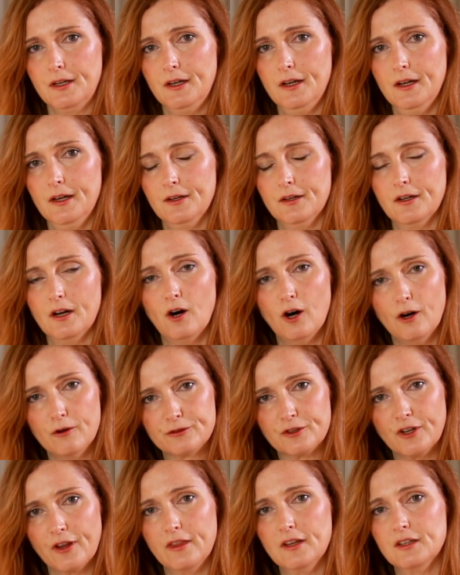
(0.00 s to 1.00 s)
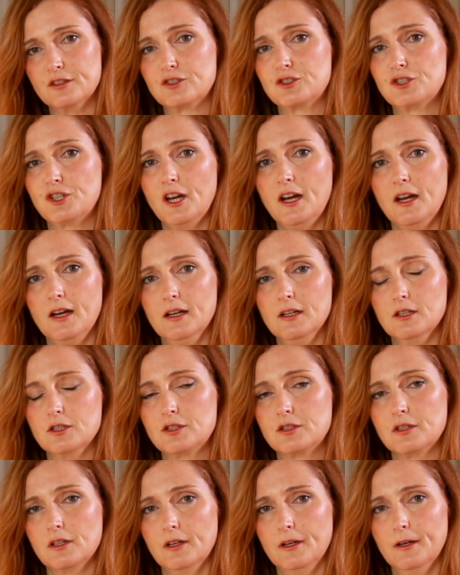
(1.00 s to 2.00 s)
And after this
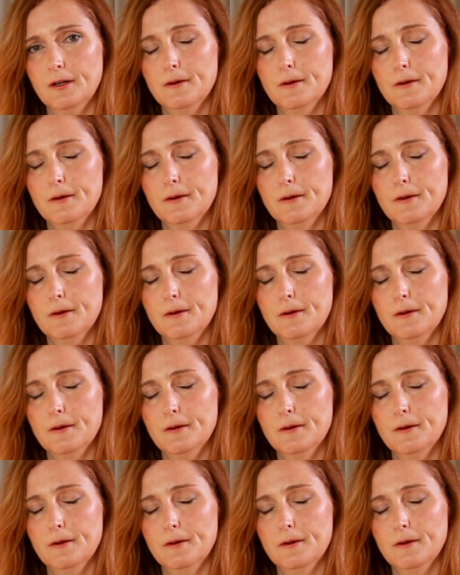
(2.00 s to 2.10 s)
change,